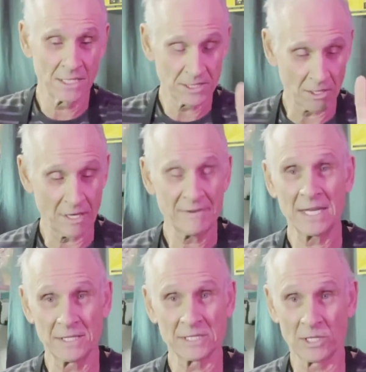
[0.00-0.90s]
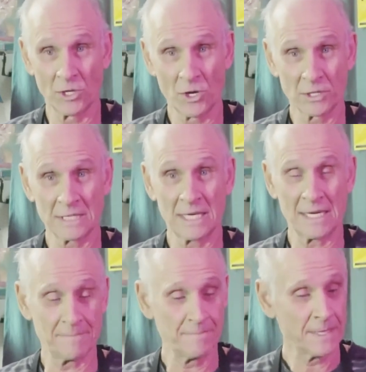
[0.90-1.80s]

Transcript: So I've had these a long time.